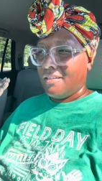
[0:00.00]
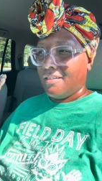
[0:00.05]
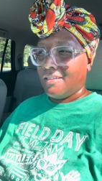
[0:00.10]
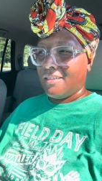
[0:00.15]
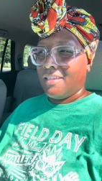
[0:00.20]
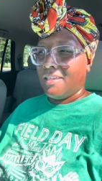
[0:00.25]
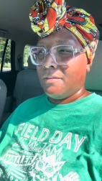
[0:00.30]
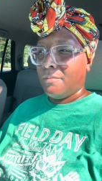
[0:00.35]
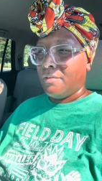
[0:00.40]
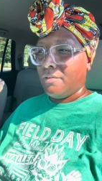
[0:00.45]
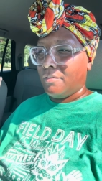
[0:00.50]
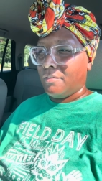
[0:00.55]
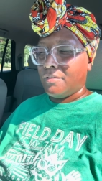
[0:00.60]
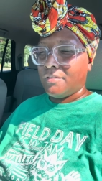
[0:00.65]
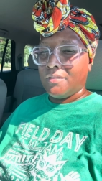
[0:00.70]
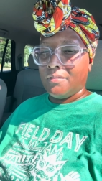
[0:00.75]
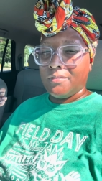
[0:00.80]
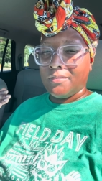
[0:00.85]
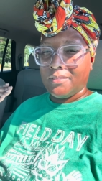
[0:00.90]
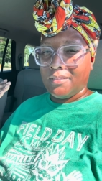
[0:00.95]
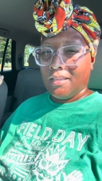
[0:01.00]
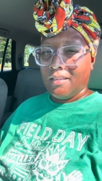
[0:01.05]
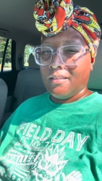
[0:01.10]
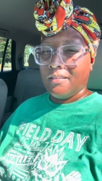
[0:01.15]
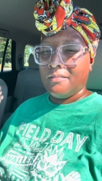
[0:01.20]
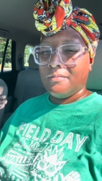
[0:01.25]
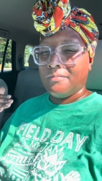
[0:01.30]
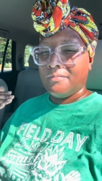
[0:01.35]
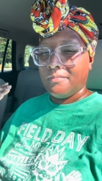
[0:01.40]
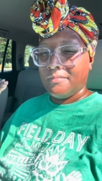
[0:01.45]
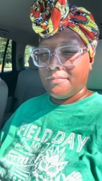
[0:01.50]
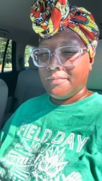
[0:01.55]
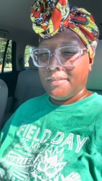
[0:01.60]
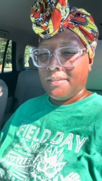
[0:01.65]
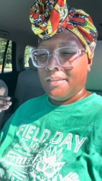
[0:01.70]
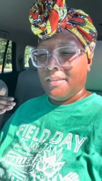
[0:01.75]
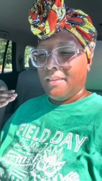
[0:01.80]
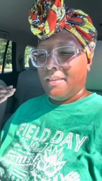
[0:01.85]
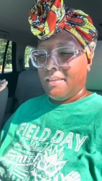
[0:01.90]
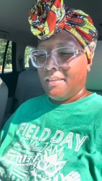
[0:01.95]
Keep going. Don't stop.
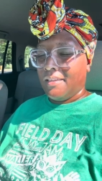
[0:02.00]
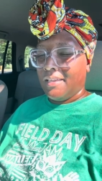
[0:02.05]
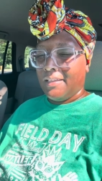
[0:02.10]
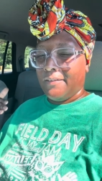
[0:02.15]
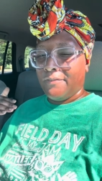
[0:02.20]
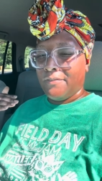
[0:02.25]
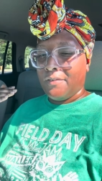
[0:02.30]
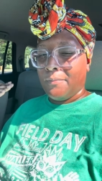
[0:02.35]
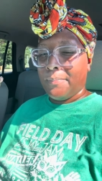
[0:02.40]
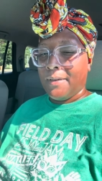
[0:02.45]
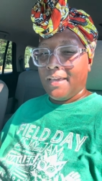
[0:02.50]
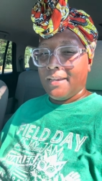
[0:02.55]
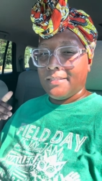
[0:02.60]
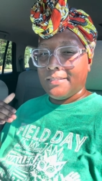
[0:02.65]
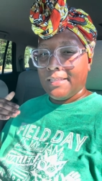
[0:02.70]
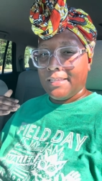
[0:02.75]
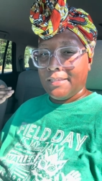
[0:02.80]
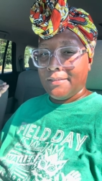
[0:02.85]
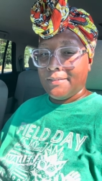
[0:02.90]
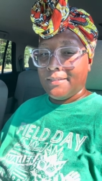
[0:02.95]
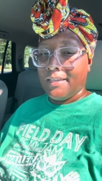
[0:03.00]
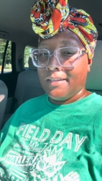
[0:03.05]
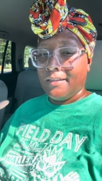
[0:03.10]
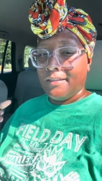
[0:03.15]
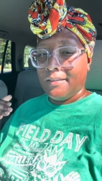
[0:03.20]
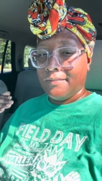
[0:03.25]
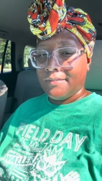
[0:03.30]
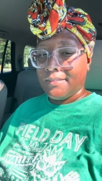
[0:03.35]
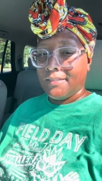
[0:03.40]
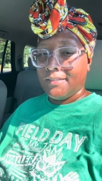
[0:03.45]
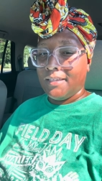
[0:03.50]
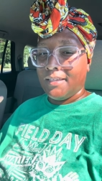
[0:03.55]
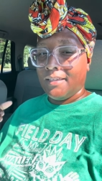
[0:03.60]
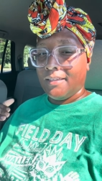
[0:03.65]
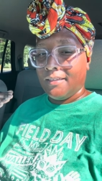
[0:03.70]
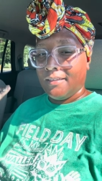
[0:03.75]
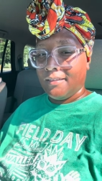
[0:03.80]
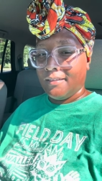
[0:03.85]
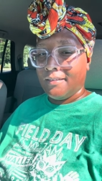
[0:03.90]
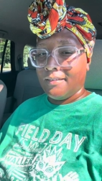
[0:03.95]
And if your body says you done enough
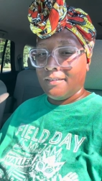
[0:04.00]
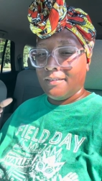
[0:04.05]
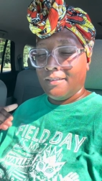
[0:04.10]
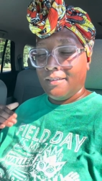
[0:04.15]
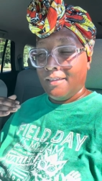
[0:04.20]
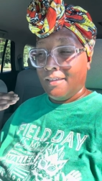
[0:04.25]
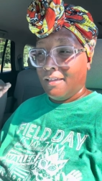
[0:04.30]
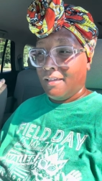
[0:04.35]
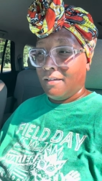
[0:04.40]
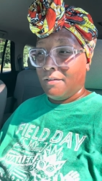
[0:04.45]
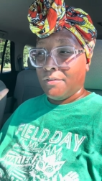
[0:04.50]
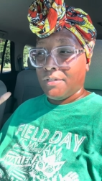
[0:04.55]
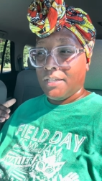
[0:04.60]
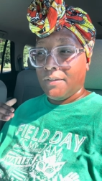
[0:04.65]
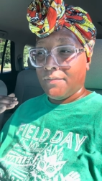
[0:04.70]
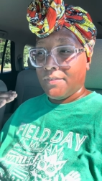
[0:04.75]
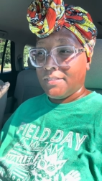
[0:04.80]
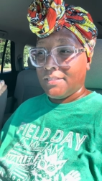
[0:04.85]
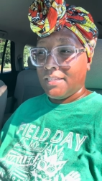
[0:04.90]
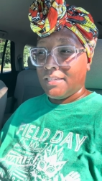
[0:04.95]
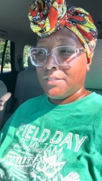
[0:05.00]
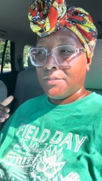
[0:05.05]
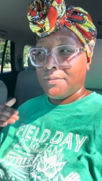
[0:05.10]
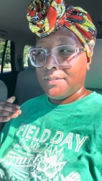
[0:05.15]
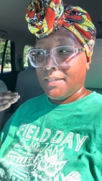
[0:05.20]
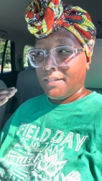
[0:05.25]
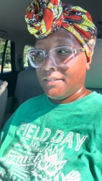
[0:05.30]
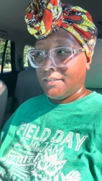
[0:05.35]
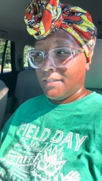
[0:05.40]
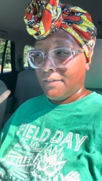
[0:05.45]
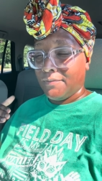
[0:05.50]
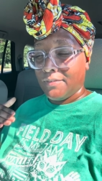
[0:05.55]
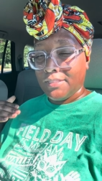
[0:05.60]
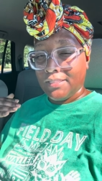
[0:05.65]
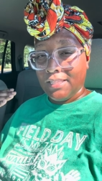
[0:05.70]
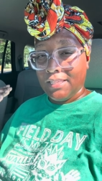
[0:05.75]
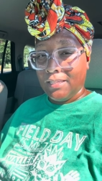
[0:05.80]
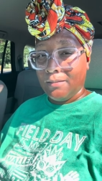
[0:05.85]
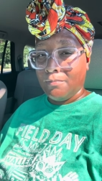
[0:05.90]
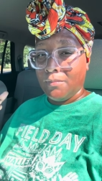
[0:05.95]
today, I don't care if it says you done enough for
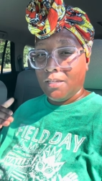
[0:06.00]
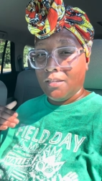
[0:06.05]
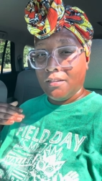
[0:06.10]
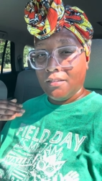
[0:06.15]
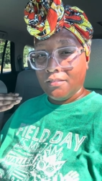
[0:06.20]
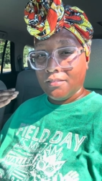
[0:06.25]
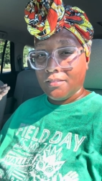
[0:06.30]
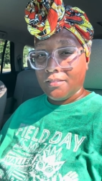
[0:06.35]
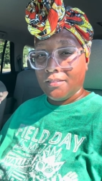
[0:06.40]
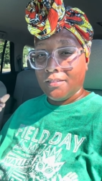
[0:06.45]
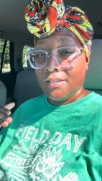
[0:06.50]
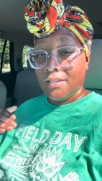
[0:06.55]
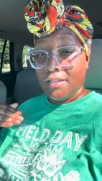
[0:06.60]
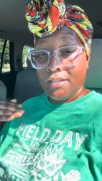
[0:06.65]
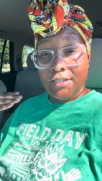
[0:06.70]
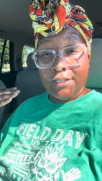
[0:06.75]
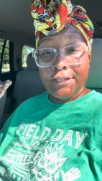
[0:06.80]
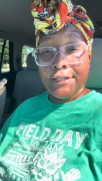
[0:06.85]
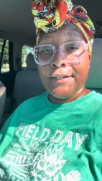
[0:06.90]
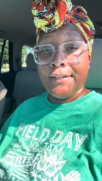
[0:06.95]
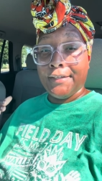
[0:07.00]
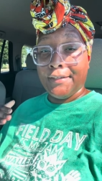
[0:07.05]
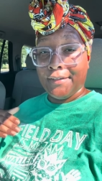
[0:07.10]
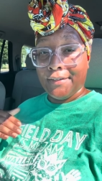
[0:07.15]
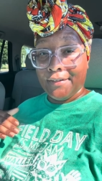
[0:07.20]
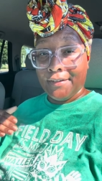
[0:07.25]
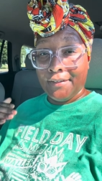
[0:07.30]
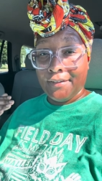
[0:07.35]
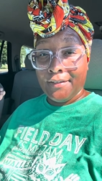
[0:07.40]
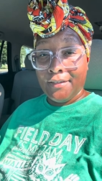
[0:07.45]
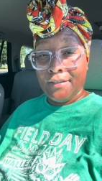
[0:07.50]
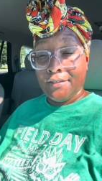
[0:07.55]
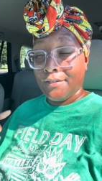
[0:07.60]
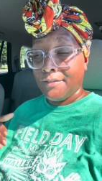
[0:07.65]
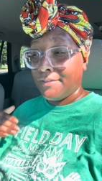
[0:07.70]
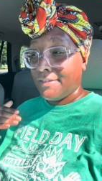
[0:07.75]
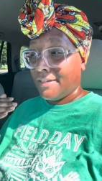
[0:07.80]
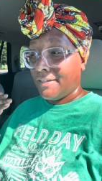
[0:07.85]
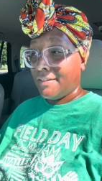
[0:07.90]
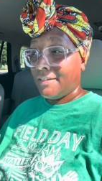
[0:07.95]
10 minutes, you're done.
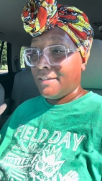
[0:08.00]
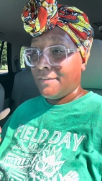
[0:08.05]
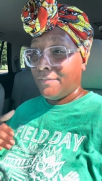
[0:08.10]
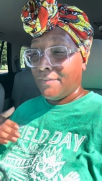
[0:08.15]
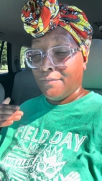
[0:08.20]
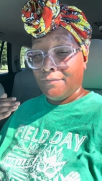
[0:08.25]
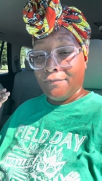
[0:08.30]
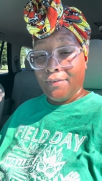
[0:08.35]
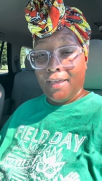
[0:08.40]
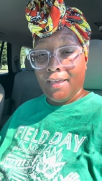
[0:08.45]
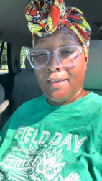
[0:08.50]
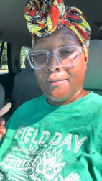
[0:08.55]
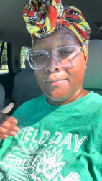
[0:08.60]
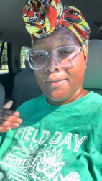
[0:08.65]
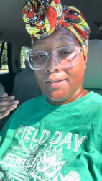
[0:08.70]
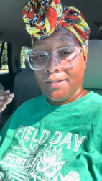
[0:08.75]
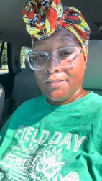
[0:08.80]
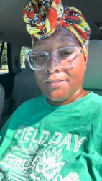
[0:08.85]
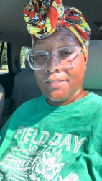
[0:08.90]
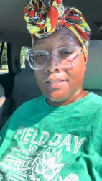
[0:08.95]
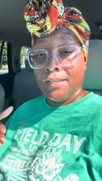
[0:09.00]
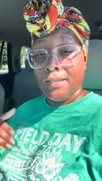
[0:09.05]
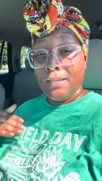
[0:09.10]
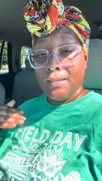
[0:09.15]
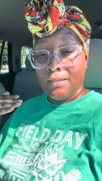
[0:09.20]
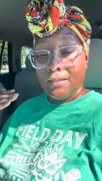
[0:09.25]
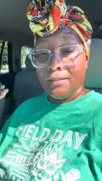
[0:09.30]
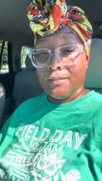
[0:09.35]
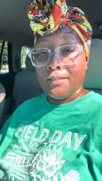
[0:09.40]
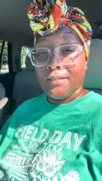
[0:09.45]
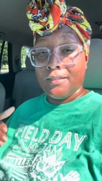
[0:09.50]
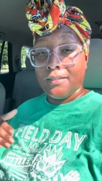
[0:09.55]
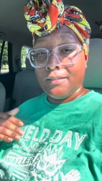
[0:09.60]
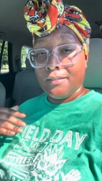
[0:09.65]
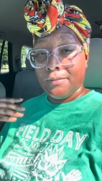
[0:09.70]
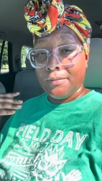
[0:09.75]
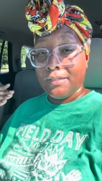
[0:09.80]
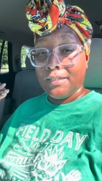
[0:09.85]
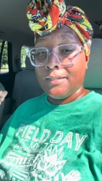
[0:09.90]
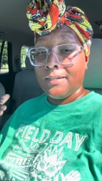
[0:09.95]
You done enough in five minutes, you're
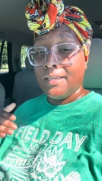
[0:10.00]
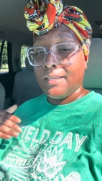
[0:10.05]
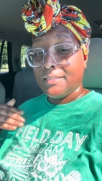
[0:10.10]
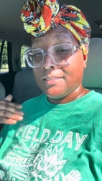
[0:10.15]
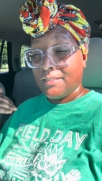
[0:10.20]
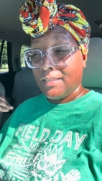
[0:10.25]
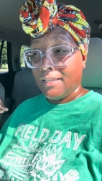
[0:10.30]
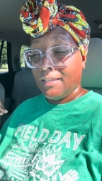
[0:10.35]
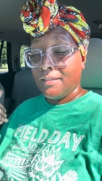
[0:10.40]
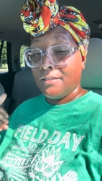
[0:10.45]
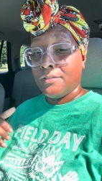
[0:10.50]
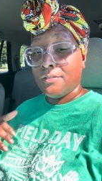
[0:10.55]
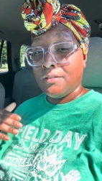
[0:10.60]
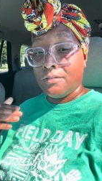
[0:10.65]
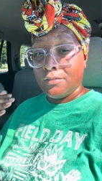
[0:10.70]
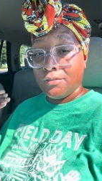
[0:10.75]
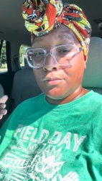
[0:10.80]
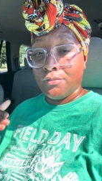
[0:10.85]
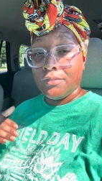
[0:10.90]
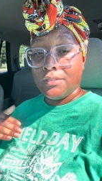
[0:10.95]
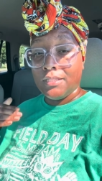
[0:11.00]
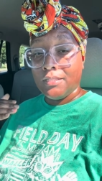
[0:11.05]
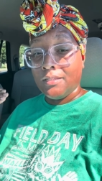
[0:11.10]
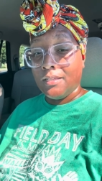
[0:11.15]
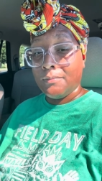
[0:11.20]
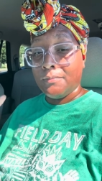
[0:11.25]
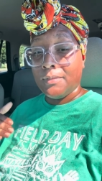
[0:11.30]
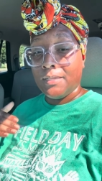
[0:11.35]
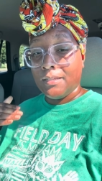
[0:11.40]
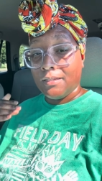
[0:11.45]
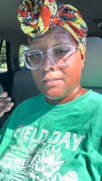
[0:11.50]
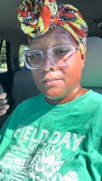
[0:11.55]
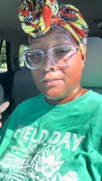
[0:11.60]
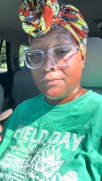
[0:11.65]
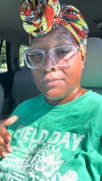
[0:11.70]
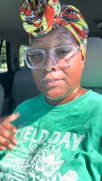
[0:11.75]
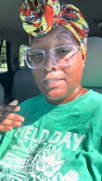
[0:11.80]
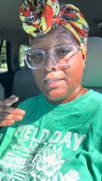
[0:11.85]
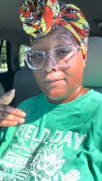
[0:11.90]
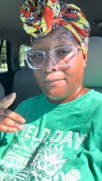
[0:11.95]
done. The next day, you're going to do 10 minutes if
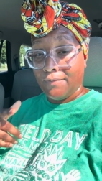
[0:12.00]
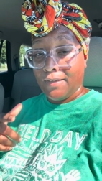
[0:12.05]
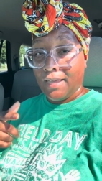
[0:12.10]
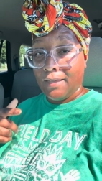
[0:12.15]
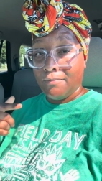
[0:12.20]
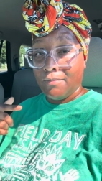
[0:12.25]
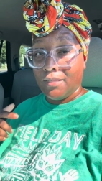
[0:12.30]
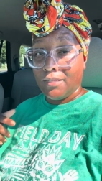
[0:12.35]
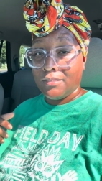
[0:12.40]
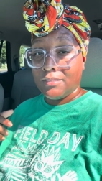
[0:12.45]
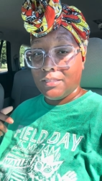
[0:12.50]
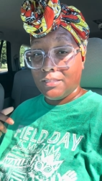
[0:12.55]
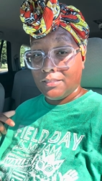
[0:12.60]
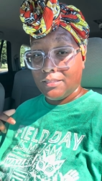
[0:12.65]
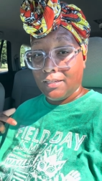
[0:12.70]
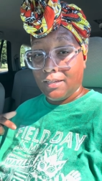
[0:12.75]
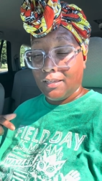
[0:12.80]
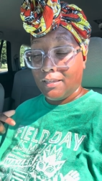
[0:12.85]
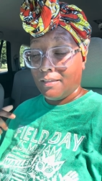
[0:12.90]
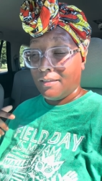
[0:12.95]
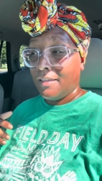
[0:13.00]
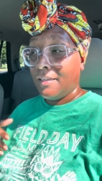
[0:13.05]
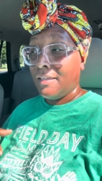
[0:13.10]
you did five minutes today.